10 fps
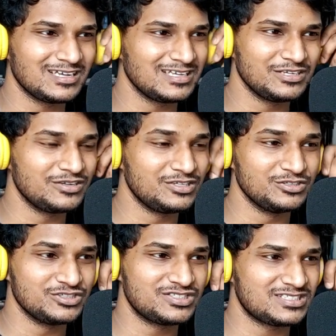
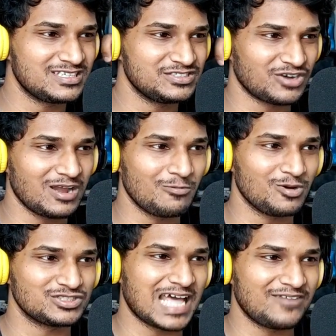Hyunjun's teaser, I
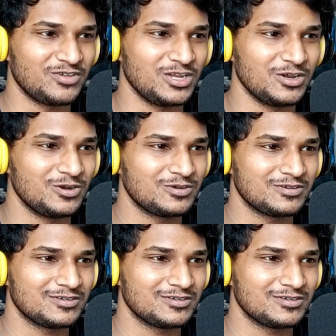watched that video.